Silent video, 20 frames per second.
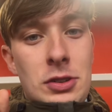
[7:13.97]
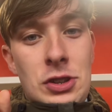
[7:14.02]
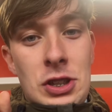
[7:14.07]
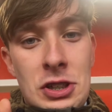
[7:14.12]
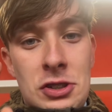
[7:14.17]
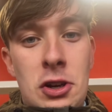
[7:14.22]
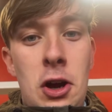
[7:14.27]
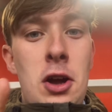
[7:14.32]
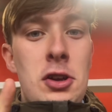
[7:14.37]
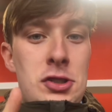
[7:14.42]

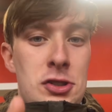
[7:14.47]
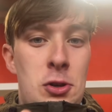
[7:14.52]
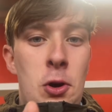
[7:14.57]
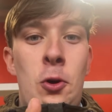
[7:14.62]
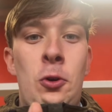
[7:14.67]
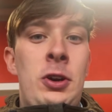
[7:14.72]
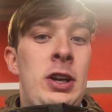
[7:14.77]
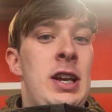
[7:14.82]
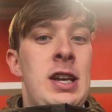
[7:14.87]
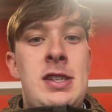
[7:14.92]
She's got a
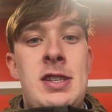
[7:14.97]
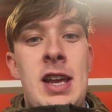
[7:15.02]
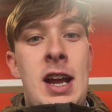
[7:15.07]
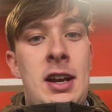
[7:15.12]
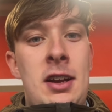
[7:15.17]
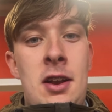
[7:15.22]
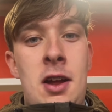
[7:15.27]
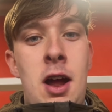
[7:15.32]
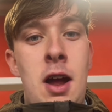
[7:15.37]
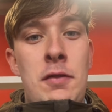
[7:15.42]
score in this
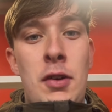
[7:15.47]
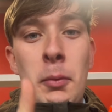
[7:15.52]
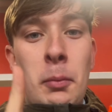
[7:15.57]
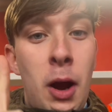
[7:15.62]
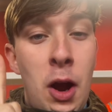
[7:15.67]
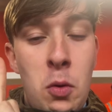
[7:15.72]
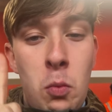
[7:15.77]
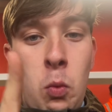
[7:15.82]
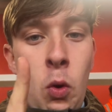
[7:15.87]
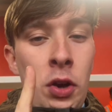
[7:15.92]
second half. I'm
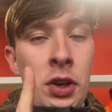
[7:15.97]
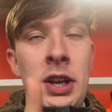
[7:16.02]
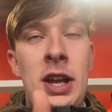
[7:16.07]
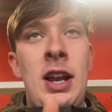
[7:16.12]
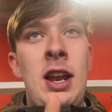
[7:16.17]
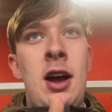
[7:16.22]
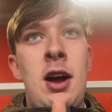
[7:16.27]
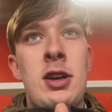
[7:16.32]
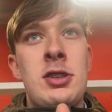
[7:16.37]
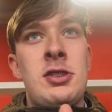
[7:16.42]
going
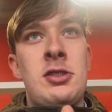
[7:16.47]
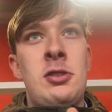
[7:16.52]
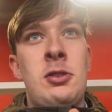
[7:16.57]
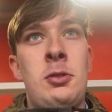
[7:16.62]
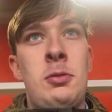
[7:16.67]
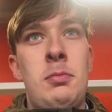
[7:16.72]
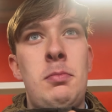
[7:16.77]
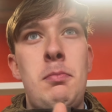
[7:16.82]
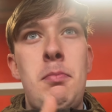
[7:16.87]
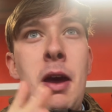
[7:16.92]
1-0 Arsenal.
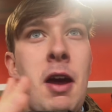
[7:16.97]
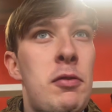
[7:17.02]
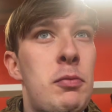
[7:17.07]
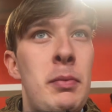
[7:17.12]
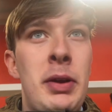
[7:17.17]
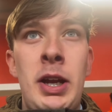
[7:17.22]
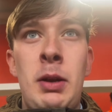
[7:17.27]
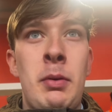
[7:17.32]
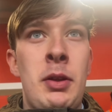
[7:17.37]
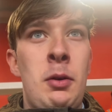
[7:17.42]
Beth
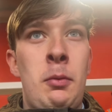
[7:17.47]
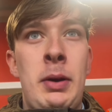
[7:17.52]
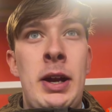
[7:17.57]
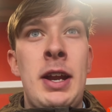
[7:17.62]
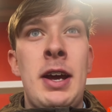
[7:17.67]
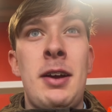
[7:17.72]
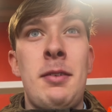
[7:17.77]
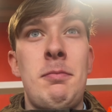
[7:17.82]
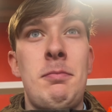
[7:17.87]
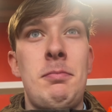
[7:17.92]
Mead with a
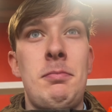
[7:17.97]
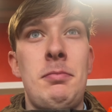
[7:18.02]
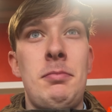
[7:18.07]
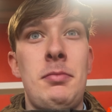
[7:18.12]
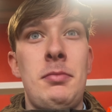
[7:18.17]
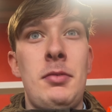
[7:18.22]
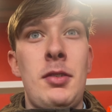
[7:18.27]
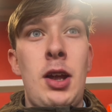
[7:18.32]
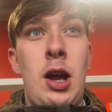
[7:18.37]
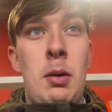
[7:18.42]
winner.
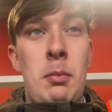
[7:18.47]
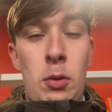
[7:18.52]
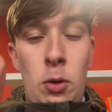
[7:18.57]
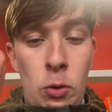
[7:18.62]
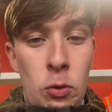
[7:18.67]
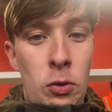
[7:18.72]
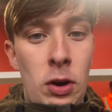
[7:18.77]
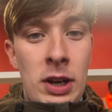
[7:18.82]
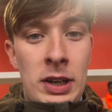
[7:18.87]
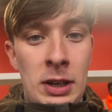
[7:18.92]
I'm
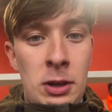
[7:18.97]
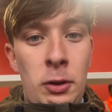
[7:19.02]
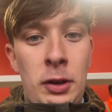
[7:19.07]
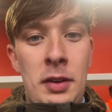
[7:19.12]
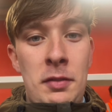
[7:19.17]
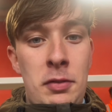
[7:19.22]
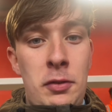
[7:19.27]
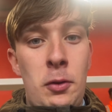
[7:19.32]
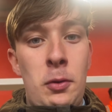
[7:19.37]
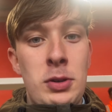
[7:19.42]
already
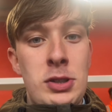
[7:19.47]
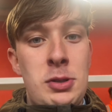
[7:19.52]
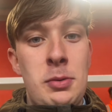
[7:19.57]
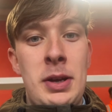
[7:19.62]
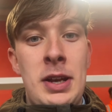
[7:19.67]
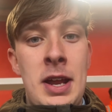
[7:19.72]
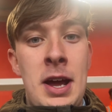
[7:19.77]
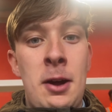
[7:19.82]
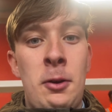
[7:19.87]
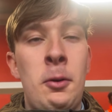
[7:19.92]
looking forward to
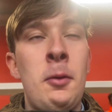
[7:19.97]
it now.